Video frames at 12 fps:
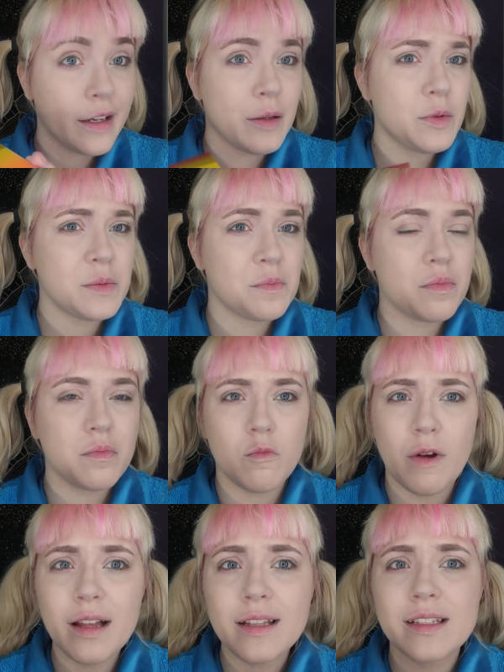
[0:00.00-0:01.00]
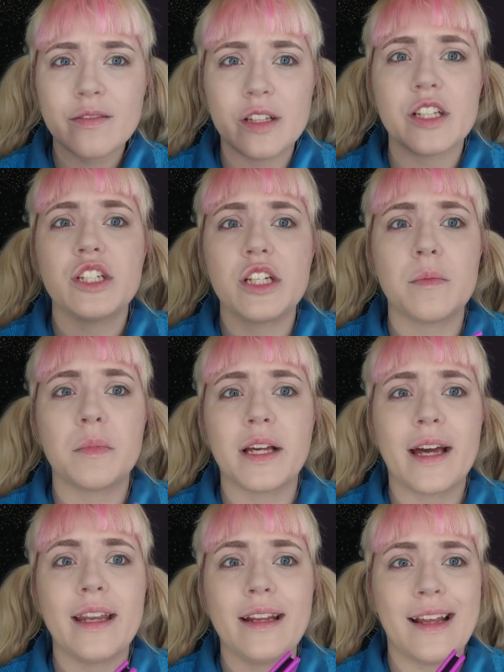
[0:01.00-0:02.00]
It was relatively cheap.
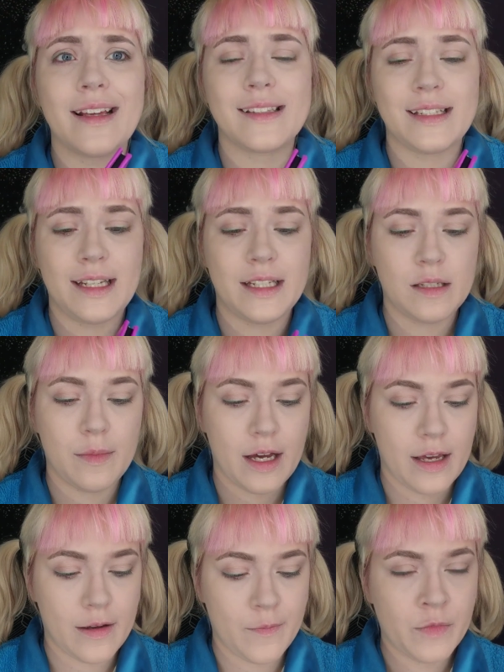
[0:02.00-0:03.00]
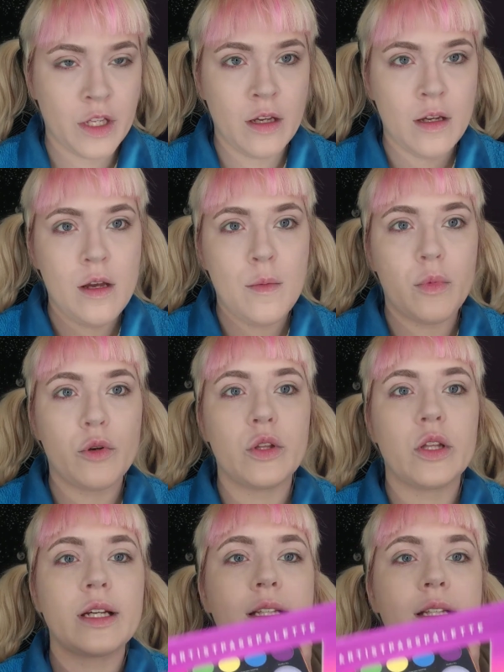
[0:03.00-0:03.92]
Like, I didn't hesitate to buy it. When you look